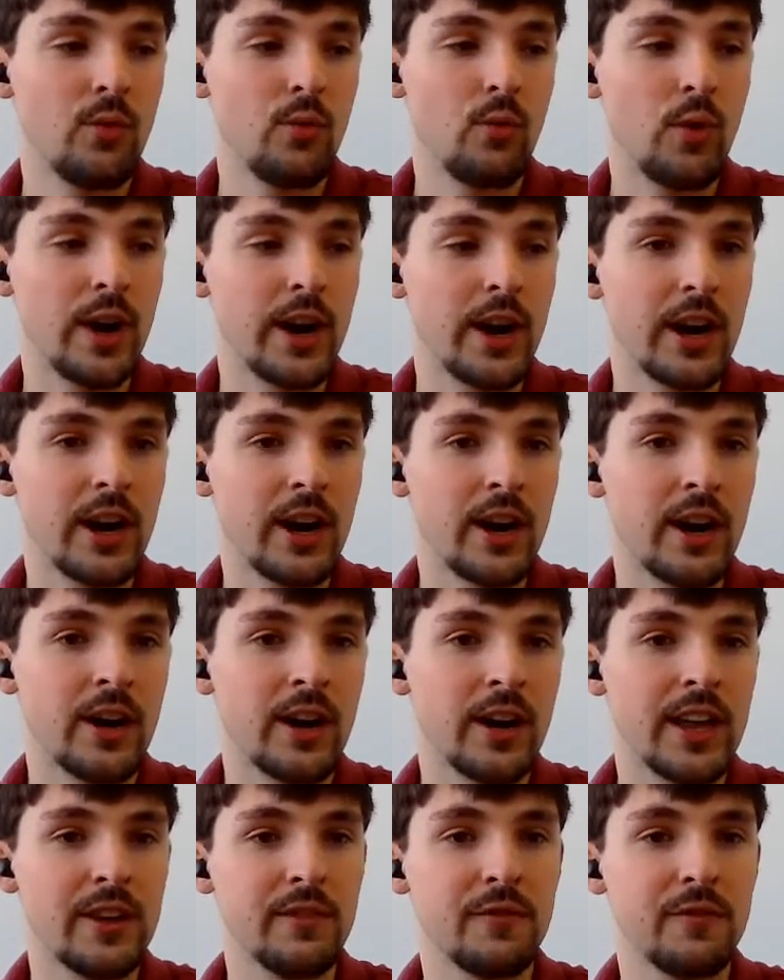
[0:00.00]

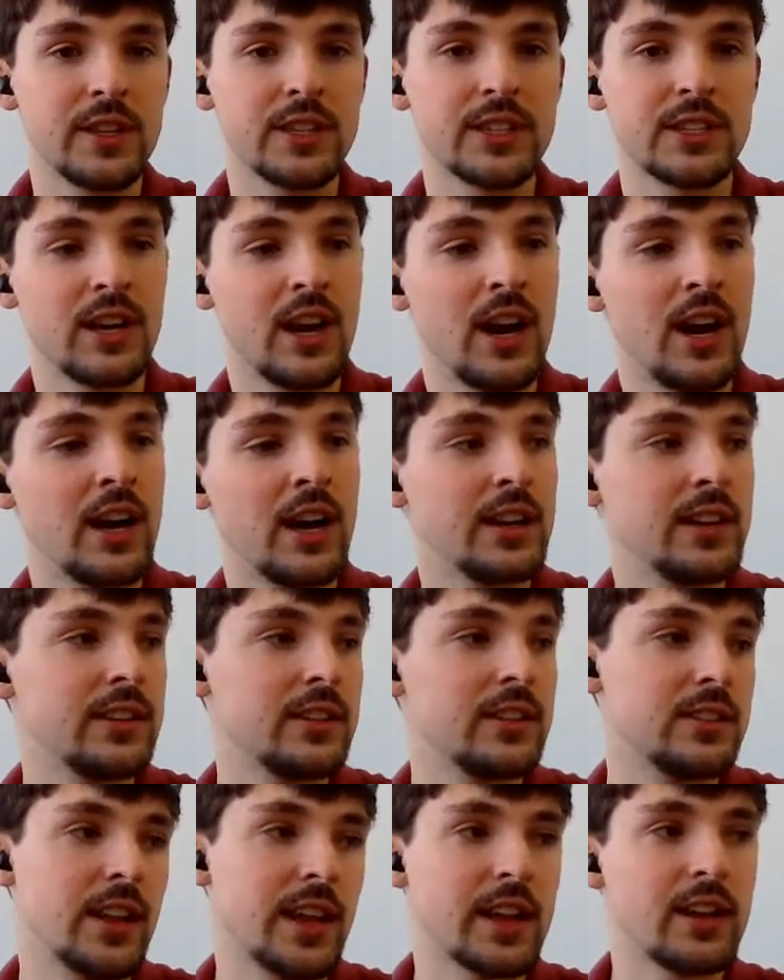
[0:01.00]
where if it's not
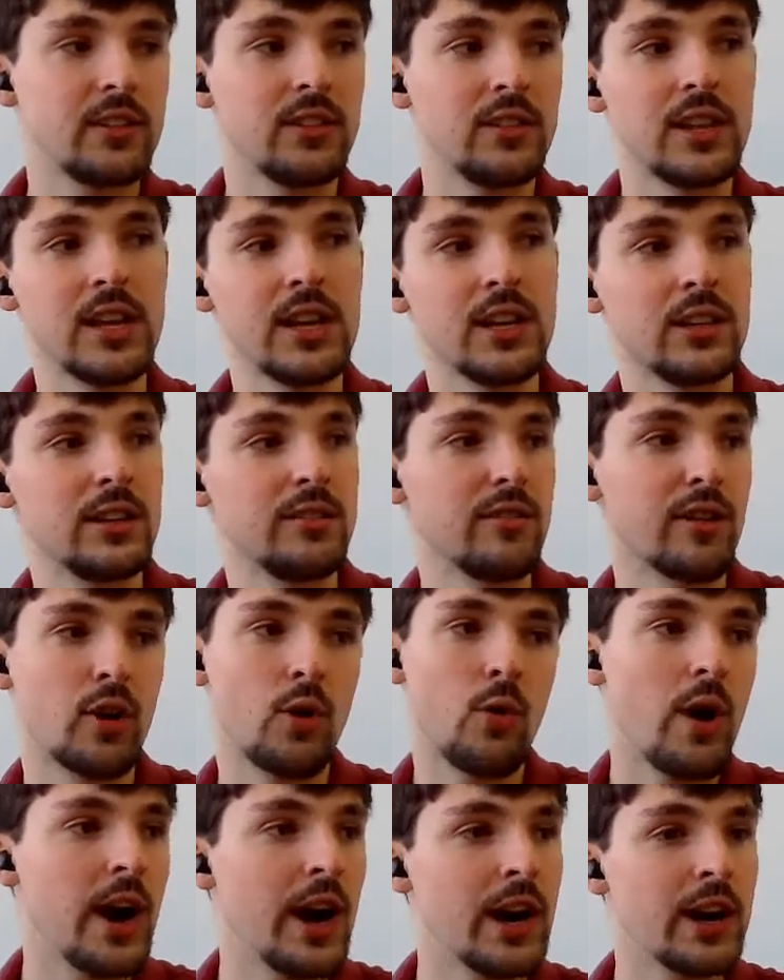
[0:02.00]
like a legally
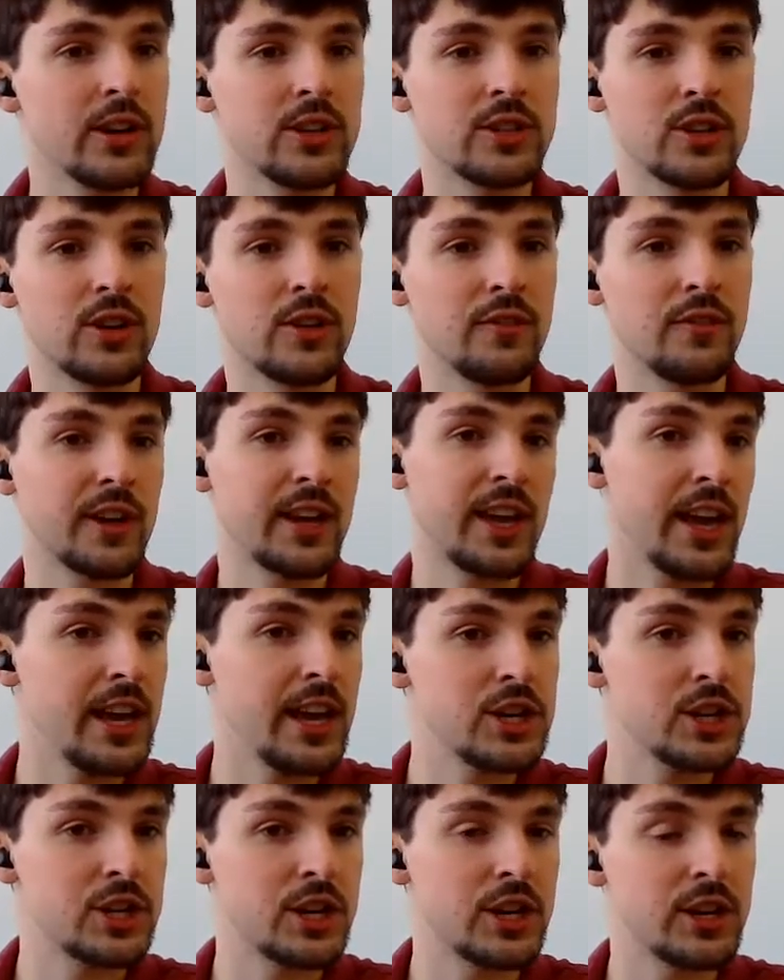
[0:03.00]
required
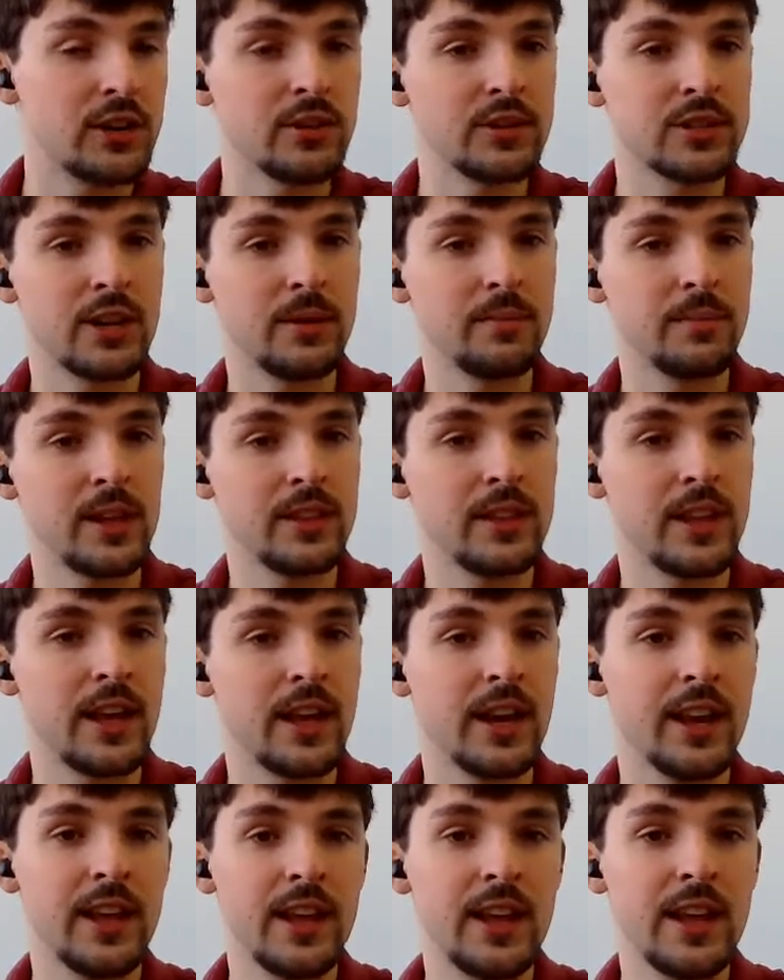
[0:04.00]
certification or something
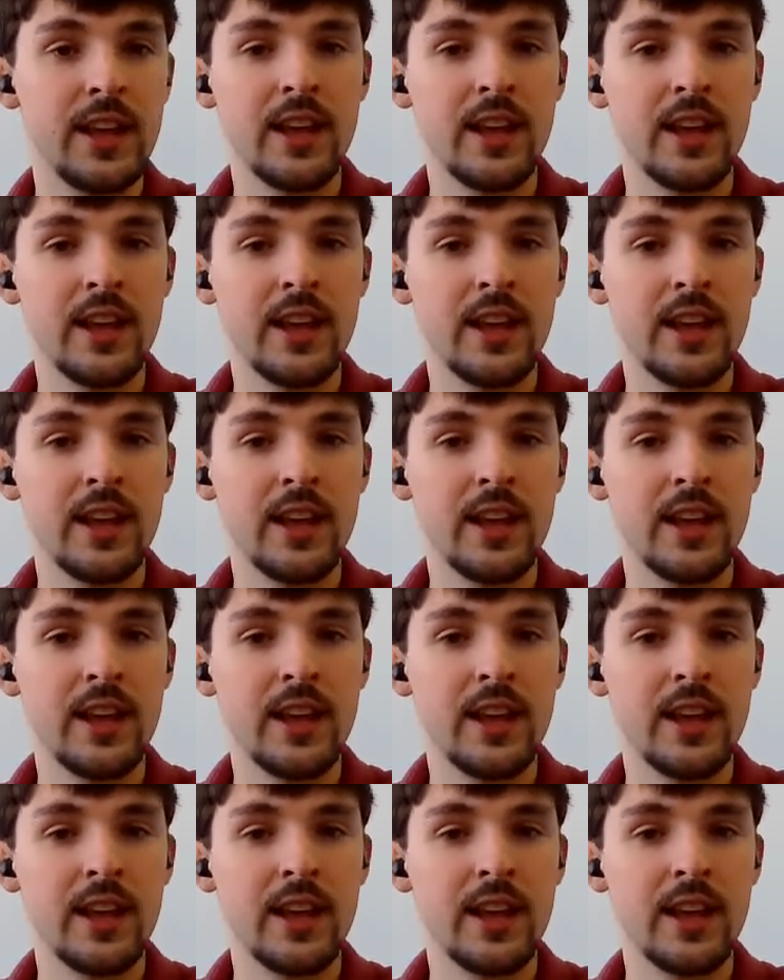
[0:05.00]
that,